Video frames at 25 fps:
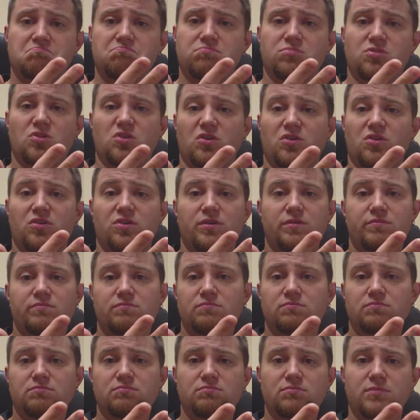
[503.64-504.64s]
look good
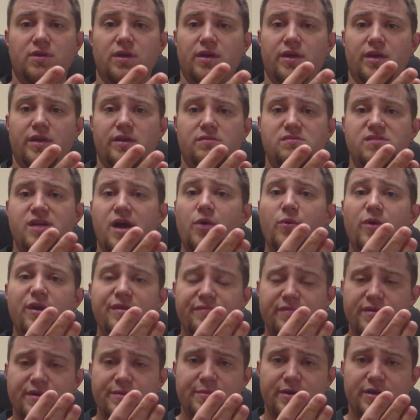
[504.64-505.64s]
and not
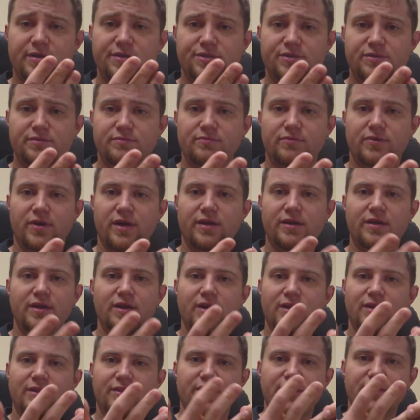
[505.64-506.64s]
weigh very much, right?
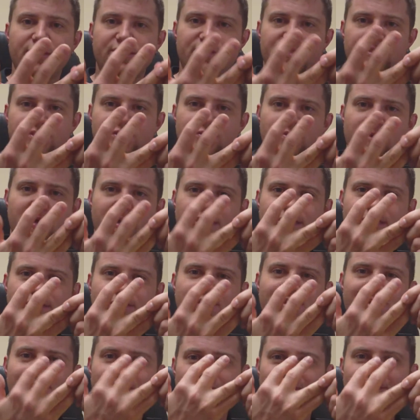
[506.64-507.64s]
These two right down
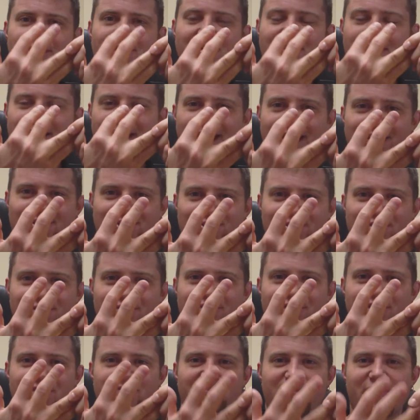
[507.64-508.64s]
here actually are
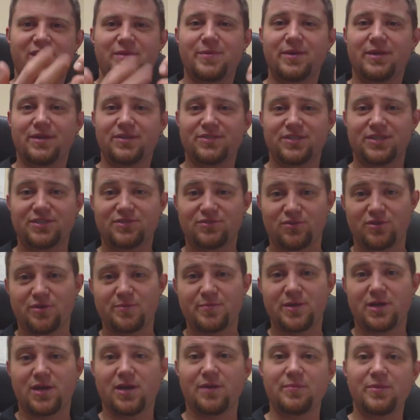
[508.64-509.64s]
very funny because they sort of
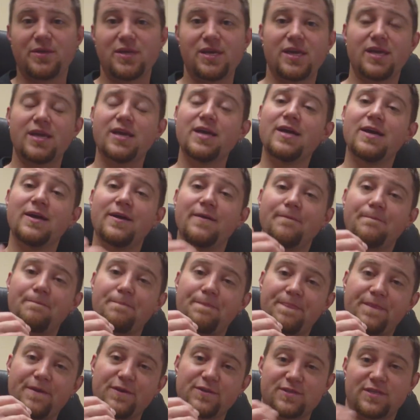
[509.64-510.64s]
become key.
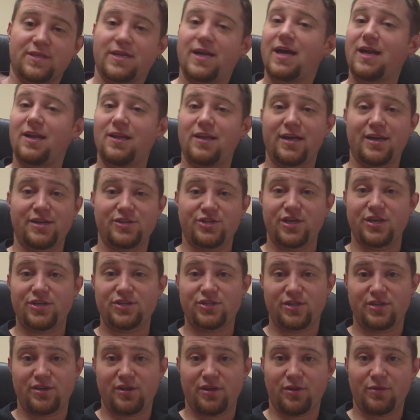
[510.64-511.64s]
There's not a lot of
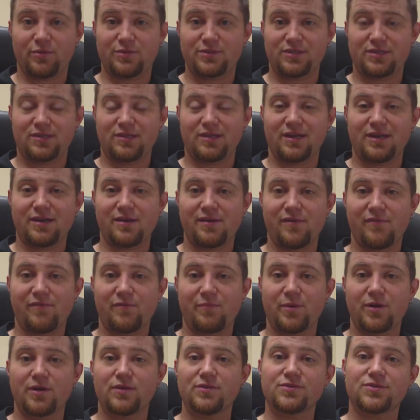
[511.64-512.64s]
change on the other ones in a lot of
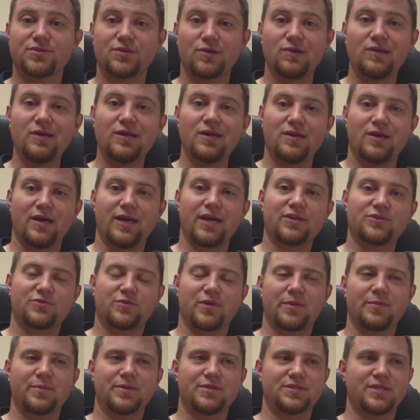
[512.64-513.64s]
different barrels. So I guess
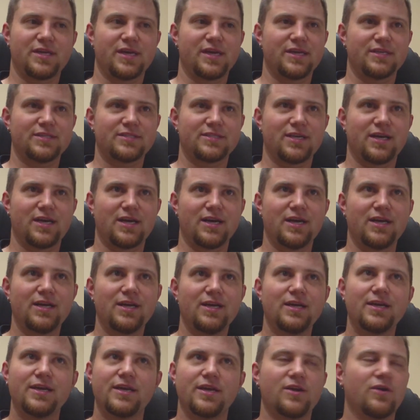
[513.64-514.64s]
what I'm going to say is, the
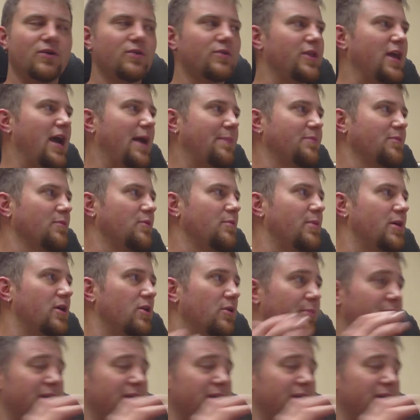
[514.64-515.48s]
optimal barrel